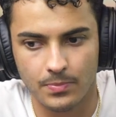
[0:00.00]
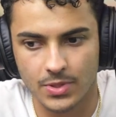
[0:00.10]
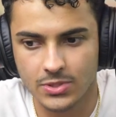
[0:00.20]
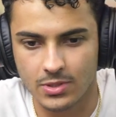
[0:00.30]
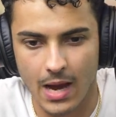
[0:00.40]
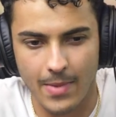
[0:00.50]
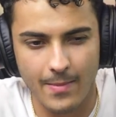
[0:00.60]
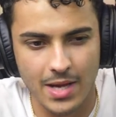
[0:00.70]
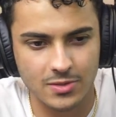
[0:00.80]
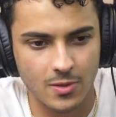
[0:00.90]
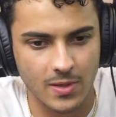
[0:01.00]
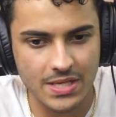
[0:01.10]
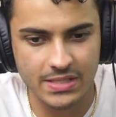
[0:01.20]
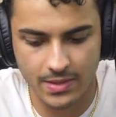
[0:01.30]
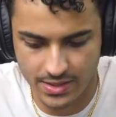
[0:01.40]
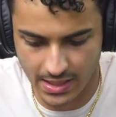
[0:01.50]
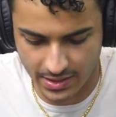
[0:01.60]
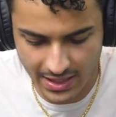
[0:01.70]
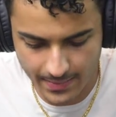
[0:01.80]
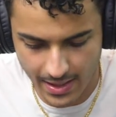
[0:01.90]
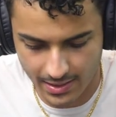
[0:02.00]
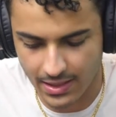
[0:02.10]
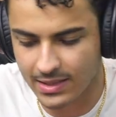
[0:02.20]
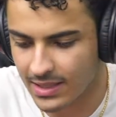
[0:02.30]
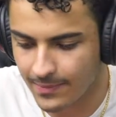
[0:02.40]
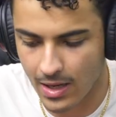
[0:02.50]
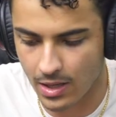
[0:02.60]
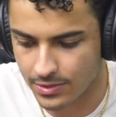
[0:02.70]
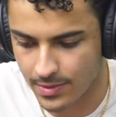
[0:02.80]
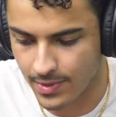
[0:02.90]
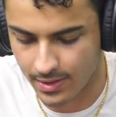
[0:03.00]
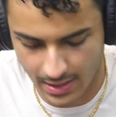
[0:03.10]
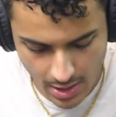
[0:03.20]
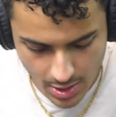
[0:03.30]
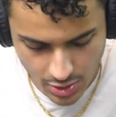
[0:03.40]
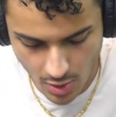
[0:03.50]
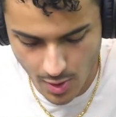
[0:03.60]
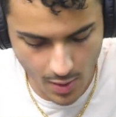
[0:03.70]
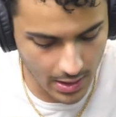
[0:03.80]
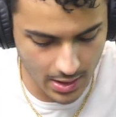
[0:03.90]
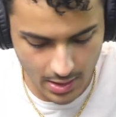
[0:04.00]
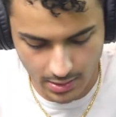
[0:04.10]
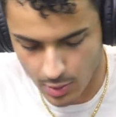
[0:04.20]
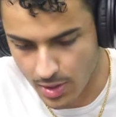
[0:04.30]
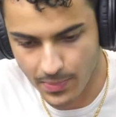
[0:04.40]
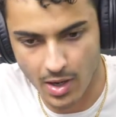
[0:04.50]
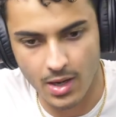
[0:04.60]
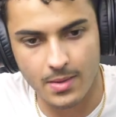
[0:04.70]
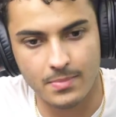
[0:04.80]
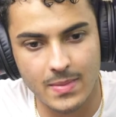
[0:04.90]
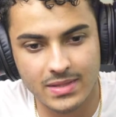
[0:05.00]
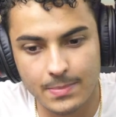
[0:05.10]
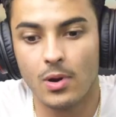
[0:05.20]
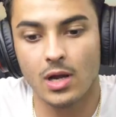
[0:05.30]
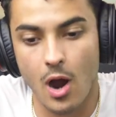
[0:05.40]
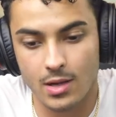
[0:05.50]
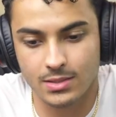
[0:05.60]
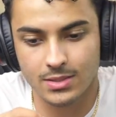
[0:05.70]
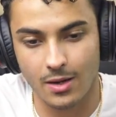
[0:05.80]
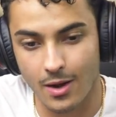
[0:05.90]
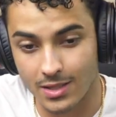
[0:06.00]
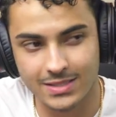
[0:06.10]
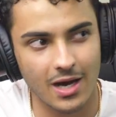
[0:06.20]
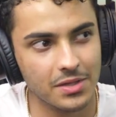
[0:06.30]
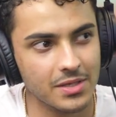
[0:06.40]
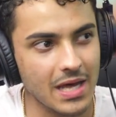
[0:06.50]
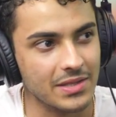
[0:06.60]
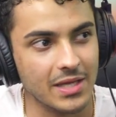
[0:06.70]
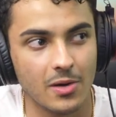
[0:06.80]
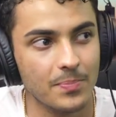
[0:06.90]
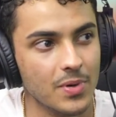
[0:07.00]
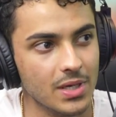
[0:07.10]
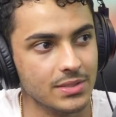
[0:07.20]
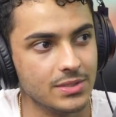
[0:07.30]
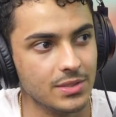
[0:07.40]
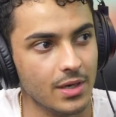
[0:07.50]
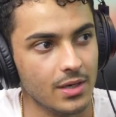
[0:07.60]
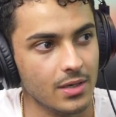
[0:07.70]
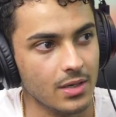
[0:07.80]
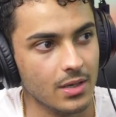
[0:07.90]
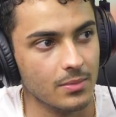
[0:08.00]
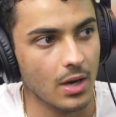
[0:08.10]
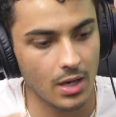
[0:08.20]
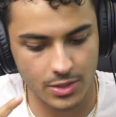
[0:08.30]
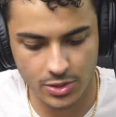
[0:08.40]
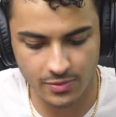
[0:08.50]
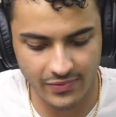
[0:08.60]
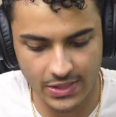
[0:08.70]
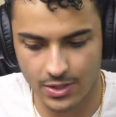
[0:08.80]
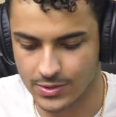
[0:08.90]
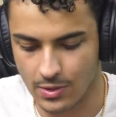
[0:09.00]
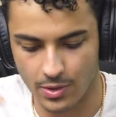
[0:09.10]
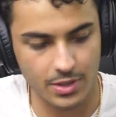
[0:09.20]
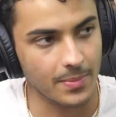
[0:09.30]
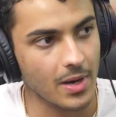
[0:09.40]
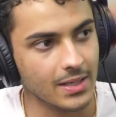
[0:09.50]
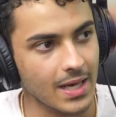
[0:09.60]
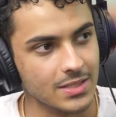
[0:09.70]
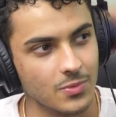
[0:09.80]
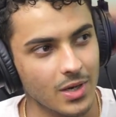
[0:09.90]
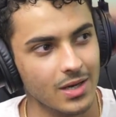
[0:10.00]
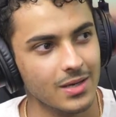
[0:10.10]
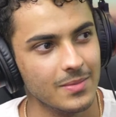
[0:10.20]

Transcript: But dude, my mind's going crazy because think about it. Think about the big Joe Rogan, Logan Paul. Maybe they put content on there that they don't put into their YouTube videos or their podcasts where.